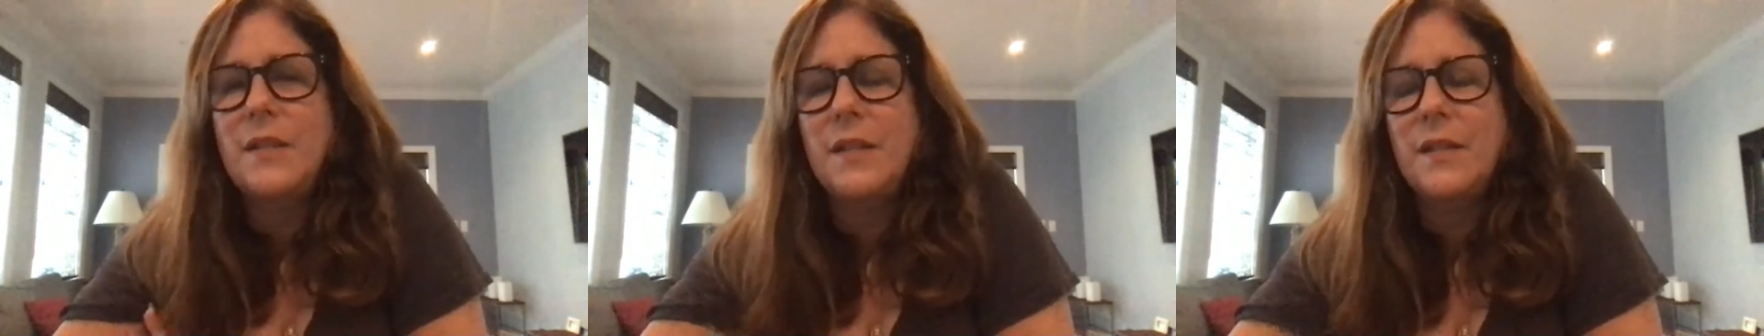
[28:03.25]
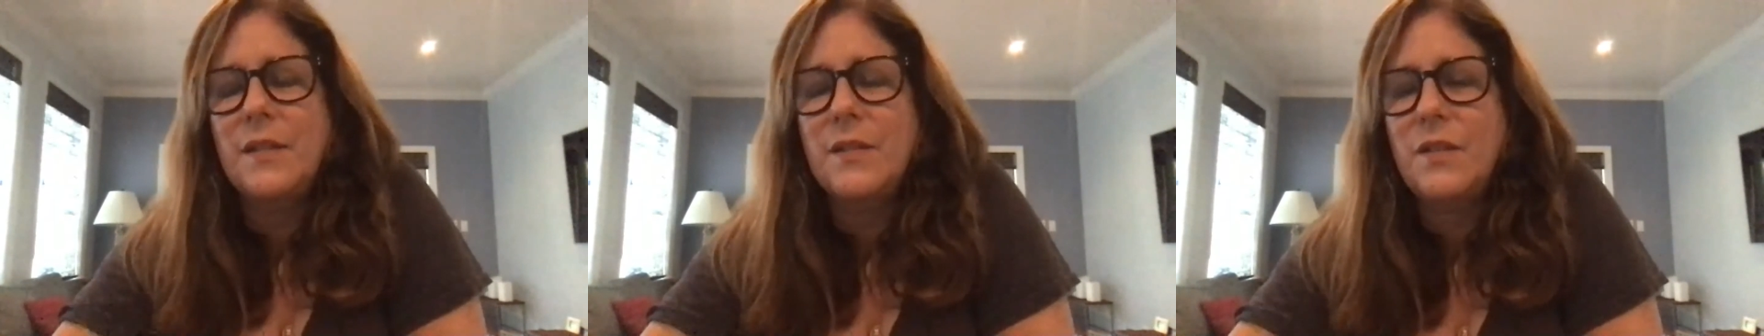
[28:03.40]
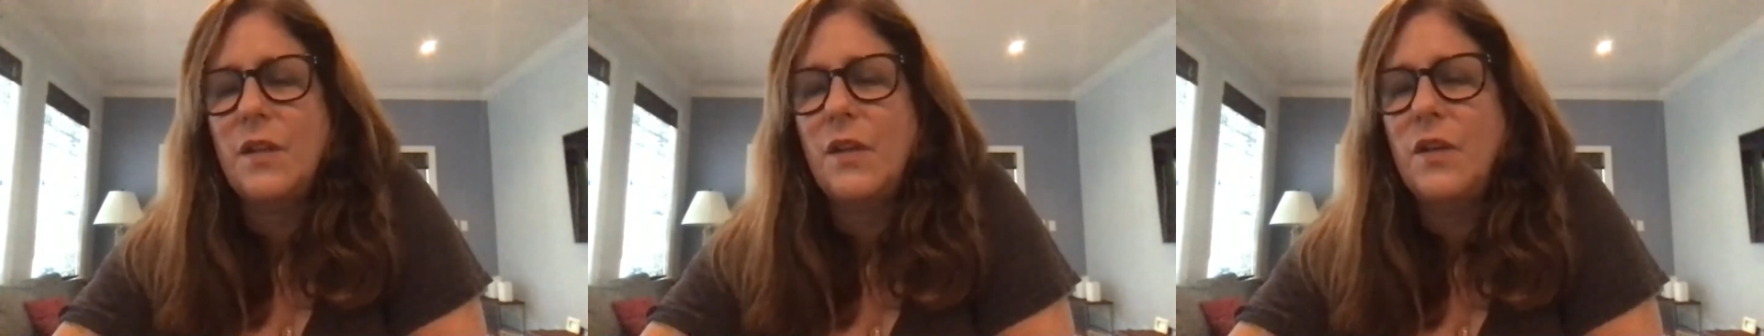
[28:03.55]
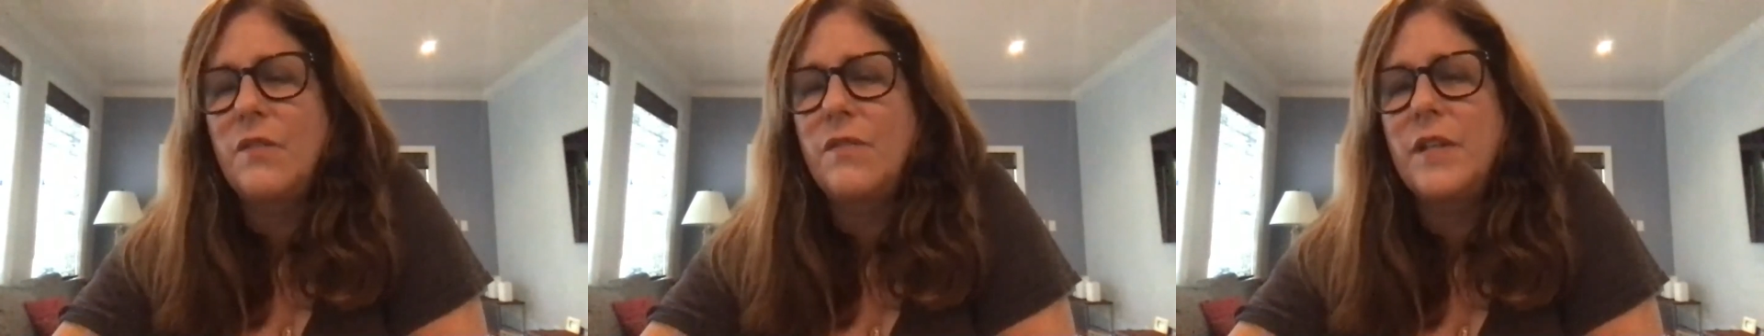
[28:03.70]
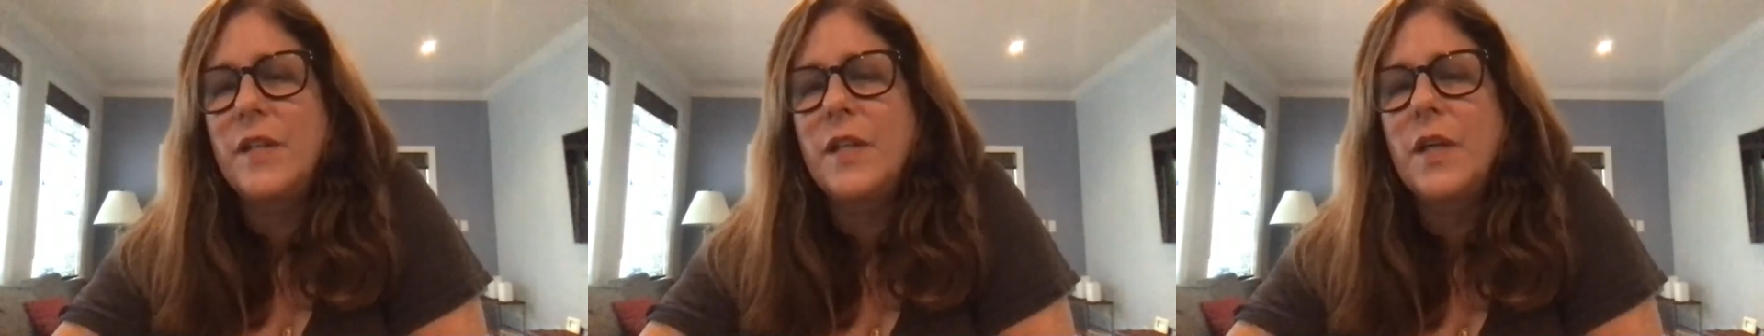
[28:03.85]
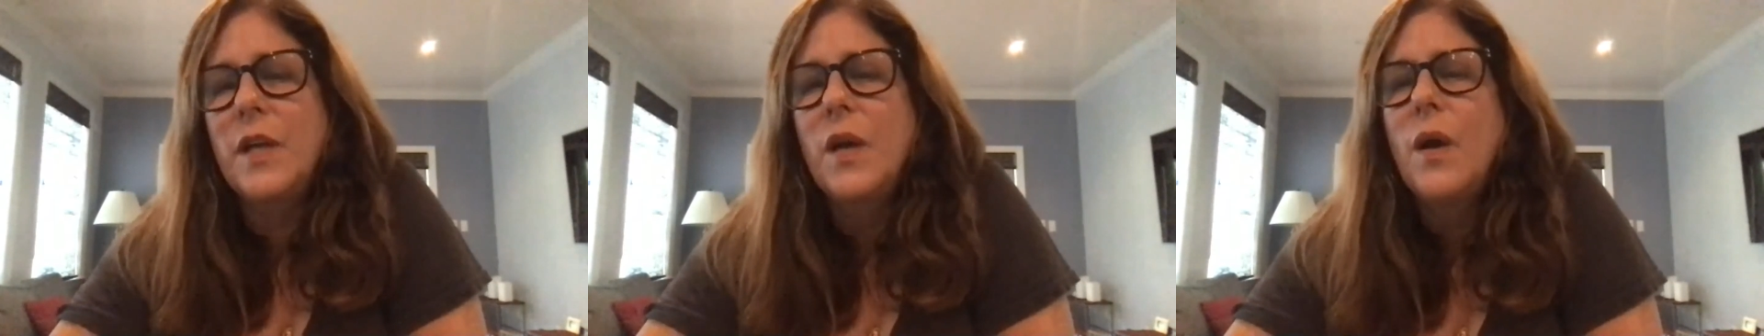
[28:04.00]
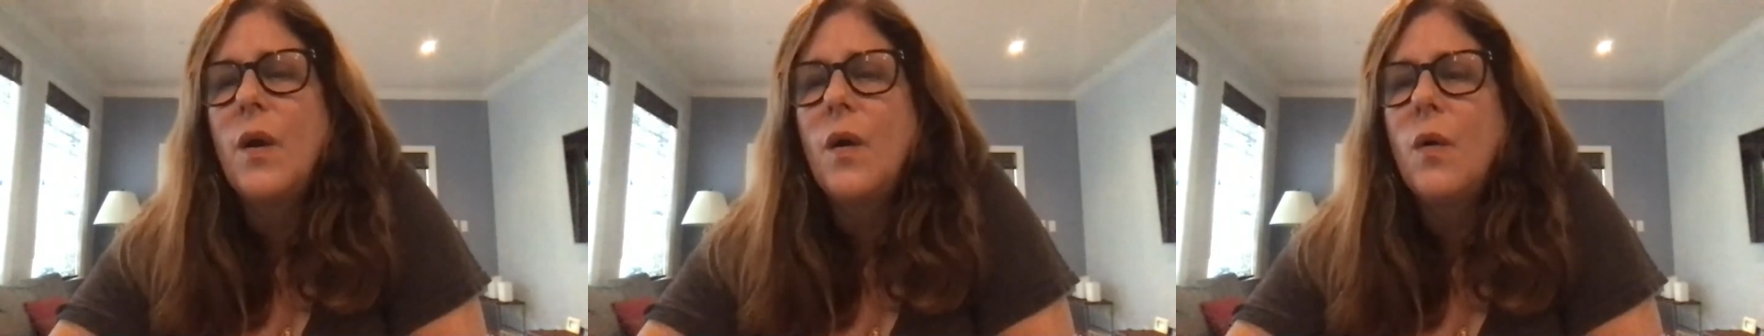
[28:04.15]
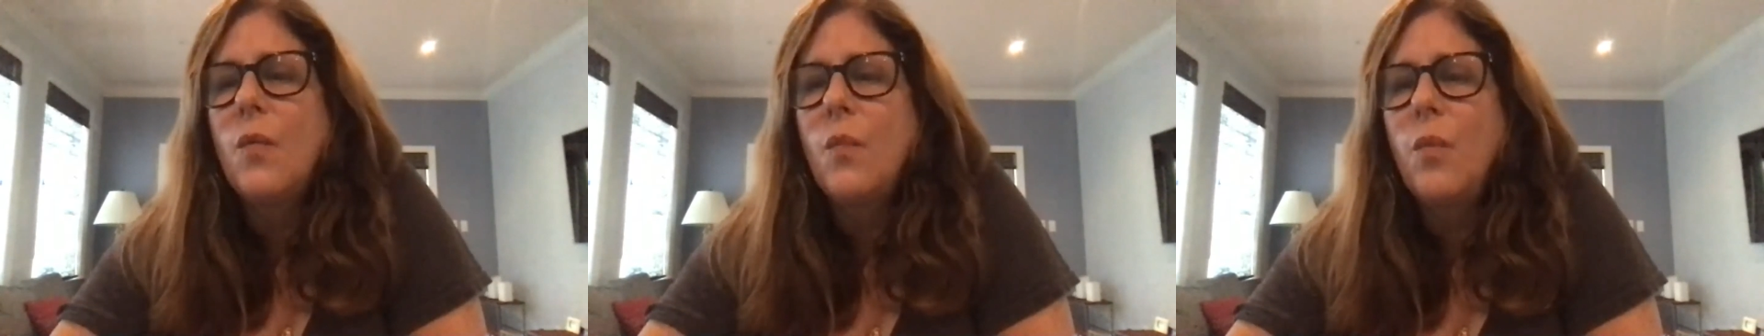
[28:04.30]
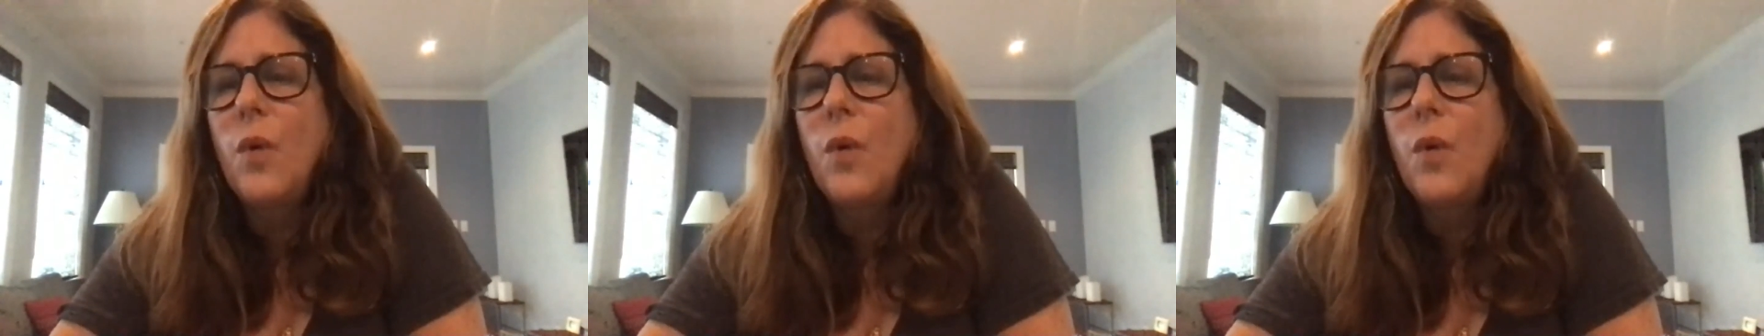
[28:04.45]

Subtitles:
is COVID. What